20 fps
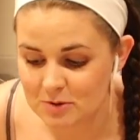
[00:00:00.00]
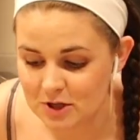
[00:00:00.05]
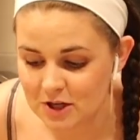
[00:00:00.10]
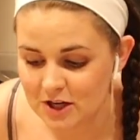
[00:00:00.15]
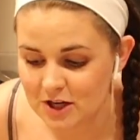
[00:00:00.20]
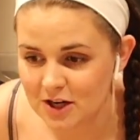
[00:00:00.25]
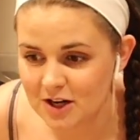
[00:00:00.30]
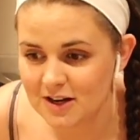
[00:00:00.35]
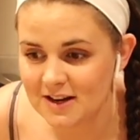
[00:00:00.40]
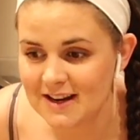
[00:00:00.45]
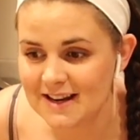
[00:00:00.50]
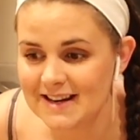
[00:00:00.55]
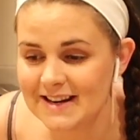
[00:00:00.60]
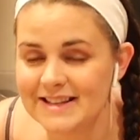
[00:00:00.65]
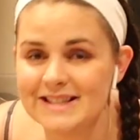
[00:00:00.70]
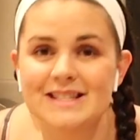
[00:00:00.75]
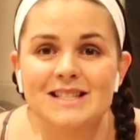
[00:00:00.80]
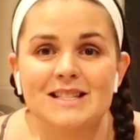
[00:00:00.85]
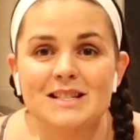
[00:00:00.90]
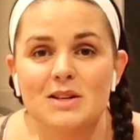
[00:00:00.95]
cleaner and
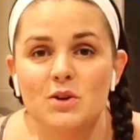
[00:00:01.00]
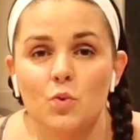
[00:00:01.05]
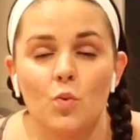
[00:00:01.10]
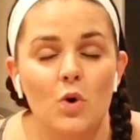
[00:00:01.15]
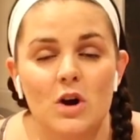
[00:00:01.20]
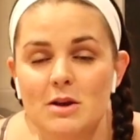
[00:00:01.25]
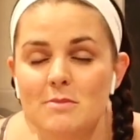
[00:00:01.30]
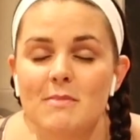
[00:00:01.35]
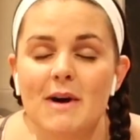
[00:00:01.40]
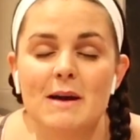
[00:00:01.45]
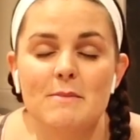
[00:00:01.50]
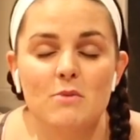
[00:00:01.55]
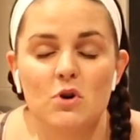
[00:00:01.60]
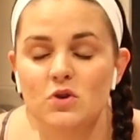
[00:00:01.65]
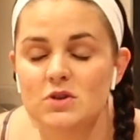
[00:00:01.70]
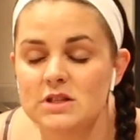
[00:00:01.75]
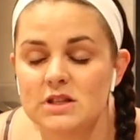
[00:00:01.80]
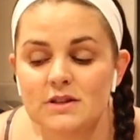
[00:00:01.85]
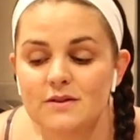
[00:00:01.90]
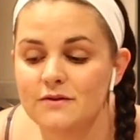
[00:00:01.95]
it's one of my
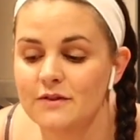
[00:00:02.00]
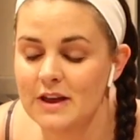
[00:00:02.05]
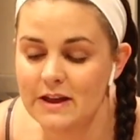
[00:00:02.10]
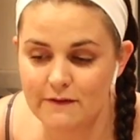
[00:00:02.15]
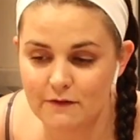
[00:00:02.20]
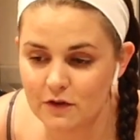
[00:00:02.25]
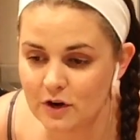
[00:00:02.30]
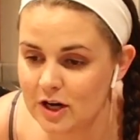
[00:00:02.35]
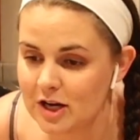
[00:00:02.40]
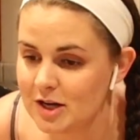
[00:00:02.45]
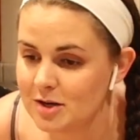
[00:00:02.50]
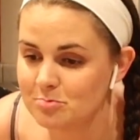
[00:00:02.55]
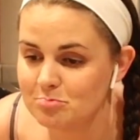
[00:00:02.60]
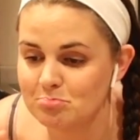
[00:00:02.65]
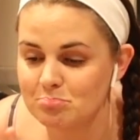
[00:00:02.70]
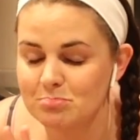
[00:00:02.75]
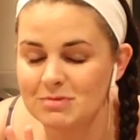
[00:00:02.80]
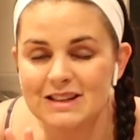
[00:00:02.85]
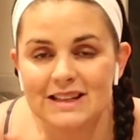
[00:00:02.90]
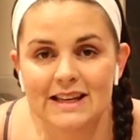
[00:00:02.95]
most favorite
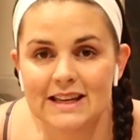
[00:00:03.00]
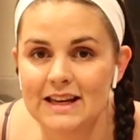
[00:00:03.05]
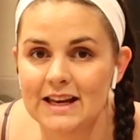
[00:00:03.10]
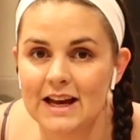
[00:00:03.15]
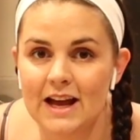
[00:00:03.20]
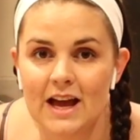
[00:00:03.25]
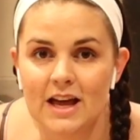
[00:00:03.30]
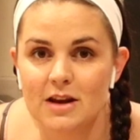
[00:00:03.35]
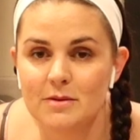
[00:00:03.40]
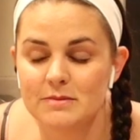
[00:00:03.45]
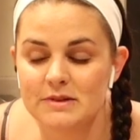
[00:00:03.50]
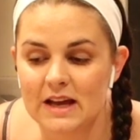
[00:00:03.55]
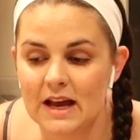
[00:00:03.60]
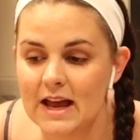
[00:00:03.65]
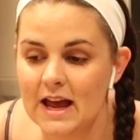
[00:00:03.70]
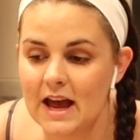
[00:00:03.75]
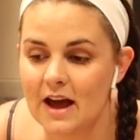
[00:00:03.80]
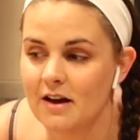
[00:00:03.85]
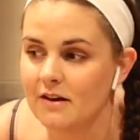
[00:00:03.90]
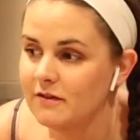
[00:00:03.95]
cleaning items I
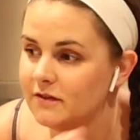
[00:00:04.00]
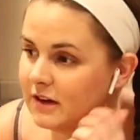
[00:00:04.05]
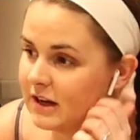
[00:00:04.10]
have.